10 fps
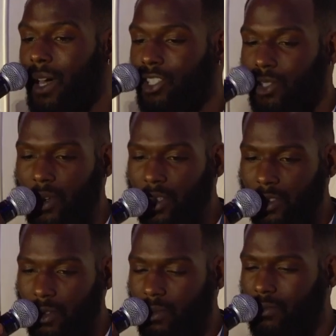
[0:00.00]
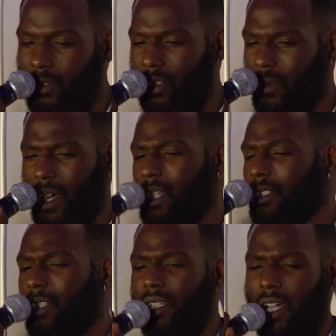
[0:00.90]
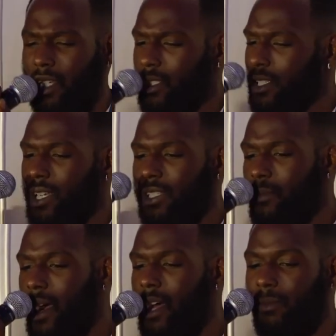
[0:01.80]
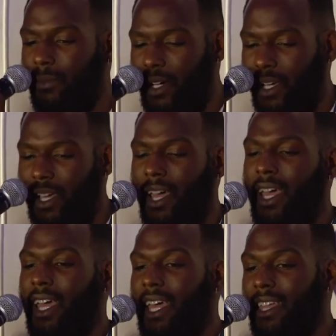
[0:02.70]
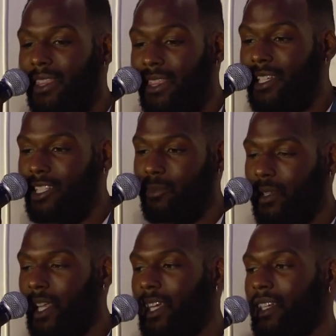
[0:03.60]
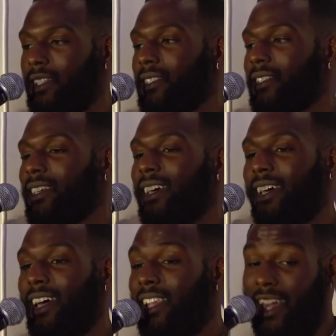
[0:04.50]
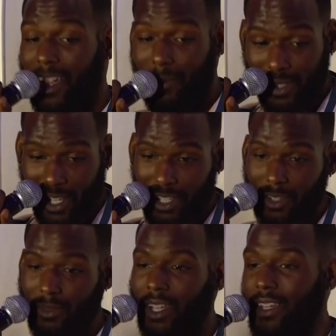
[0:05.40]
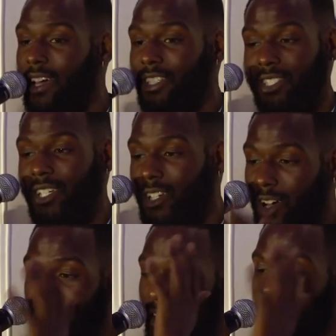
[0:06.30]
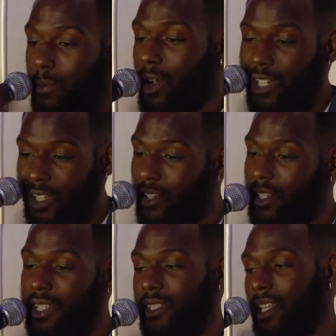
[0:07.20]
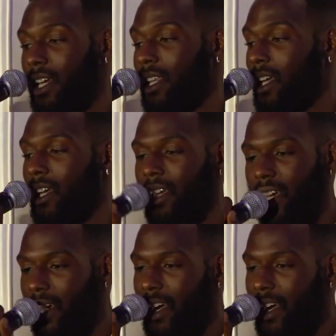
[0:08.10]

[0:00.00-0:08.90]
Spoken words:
by choice or subconsciously. Consciously, it doesn't matter. But in this place, like I'm telling you right now, shit called like market on this day, like,